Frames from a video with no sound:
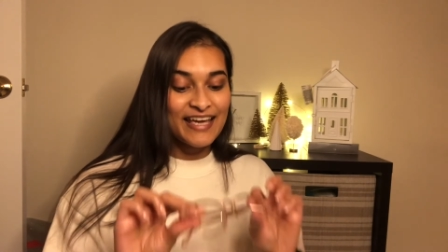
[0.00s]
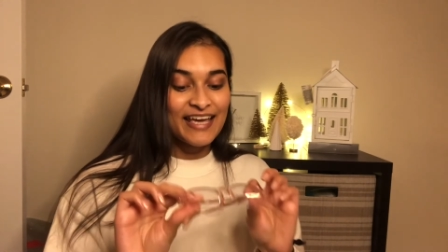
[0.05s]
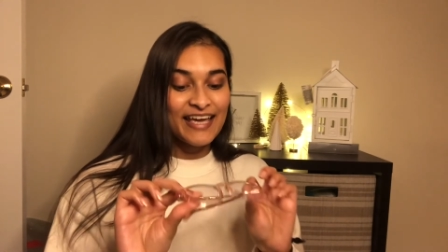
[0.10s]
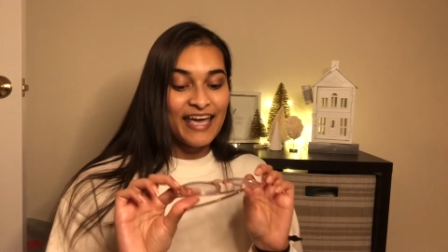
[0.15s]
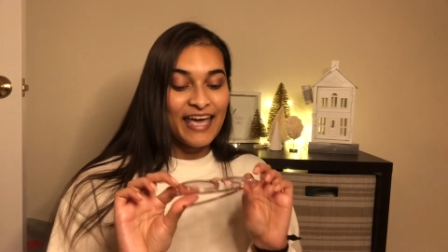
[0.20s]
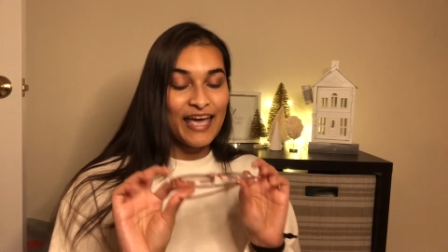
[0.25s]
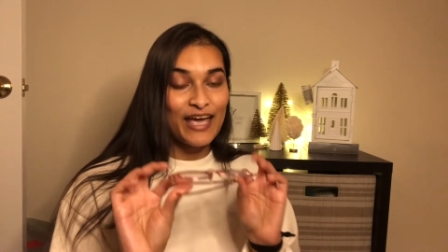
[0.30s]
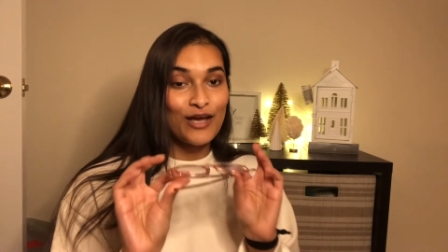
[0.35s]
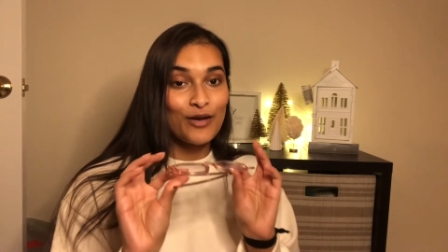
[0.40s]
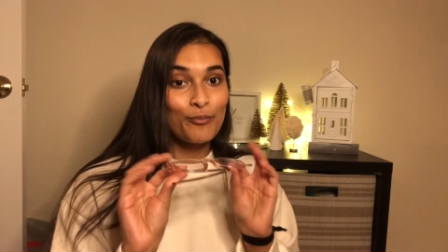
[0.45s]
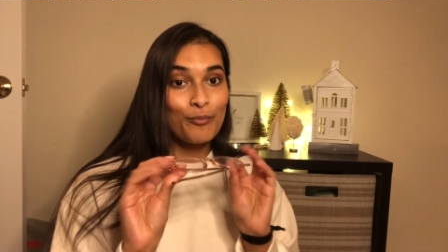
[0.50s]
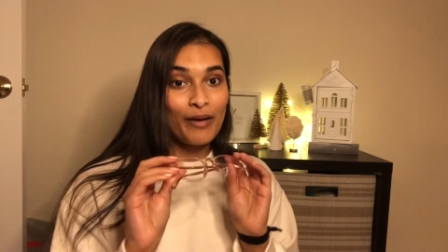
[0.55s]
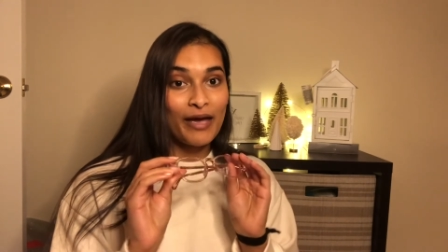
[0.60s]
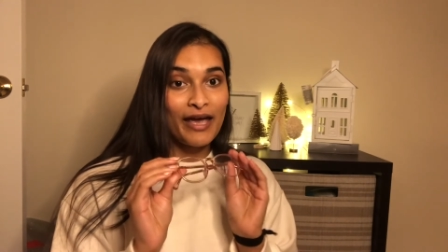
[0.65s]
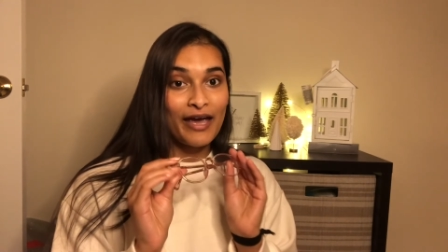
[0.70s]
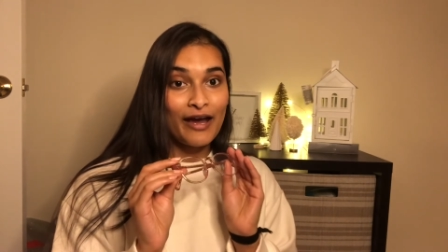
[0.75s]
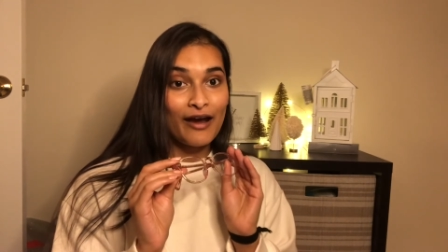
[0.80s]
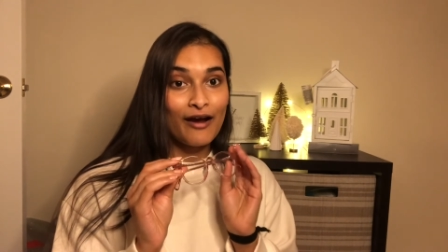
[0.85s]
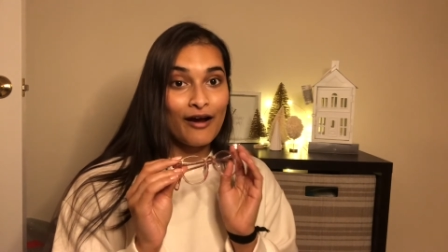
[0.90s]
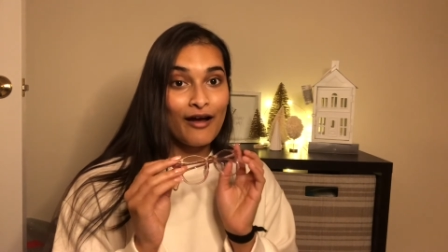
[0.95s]
a
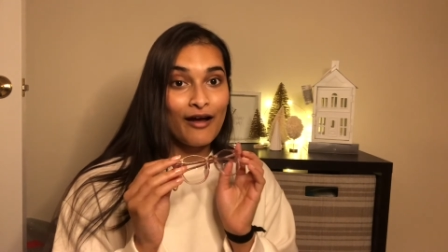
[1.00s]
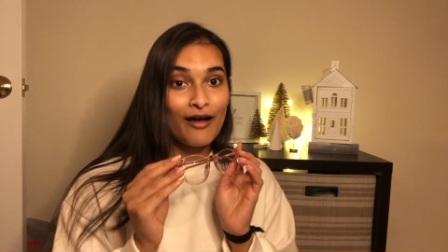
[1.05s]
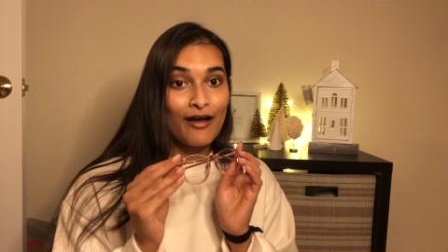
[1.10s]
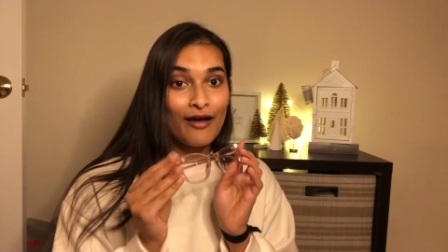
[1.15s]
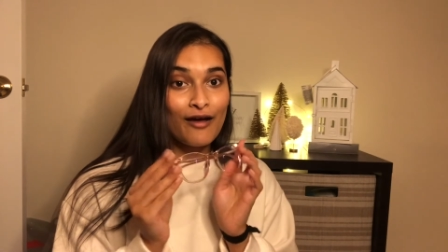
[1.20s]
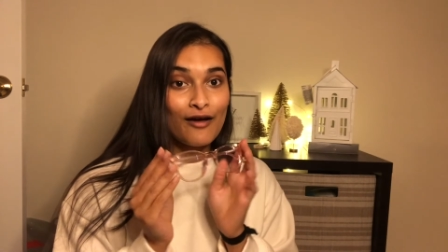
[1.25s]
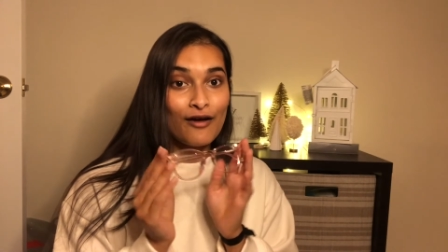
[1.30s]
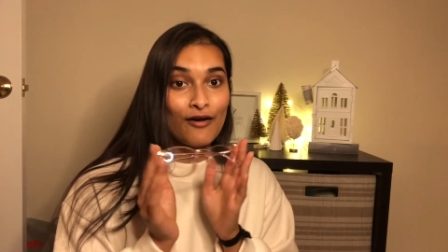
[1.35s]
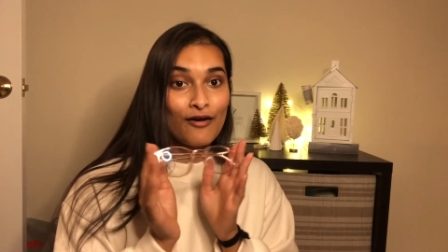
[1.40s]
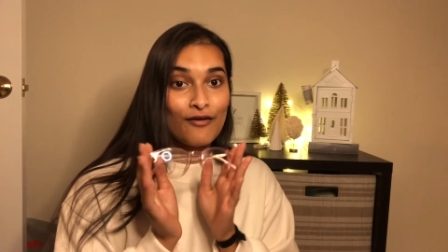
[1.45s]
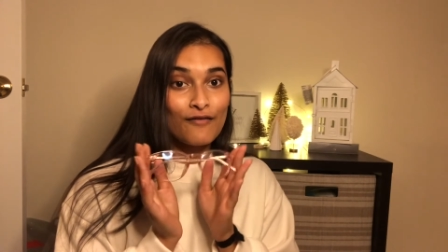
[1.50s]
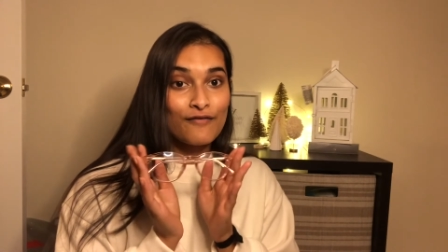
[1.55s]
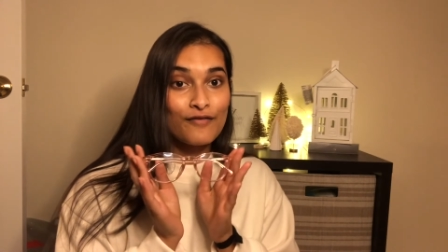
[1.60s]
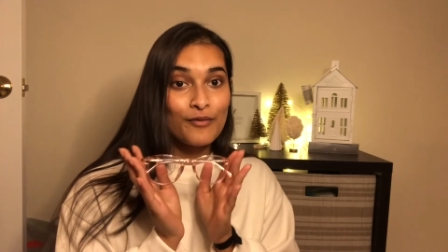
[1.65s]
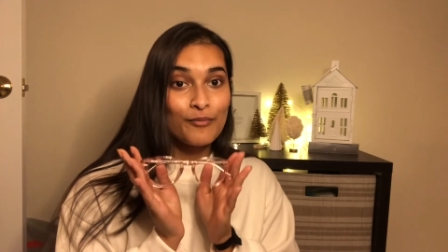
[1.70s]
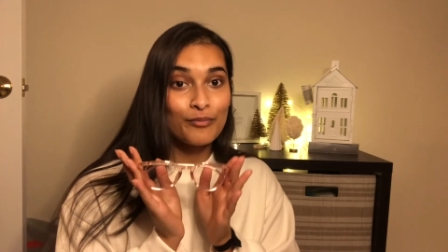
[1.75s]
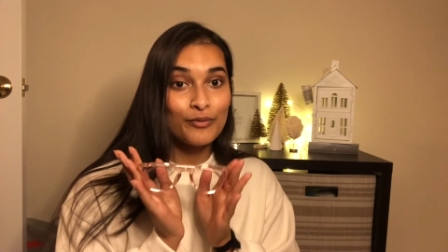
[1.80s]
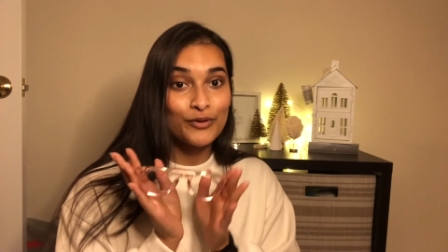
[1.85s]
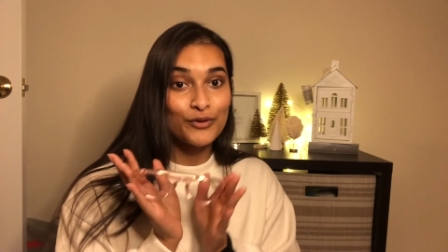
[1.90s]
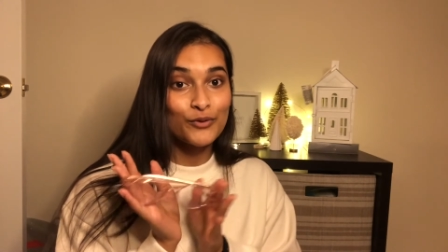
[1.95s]
pair of blue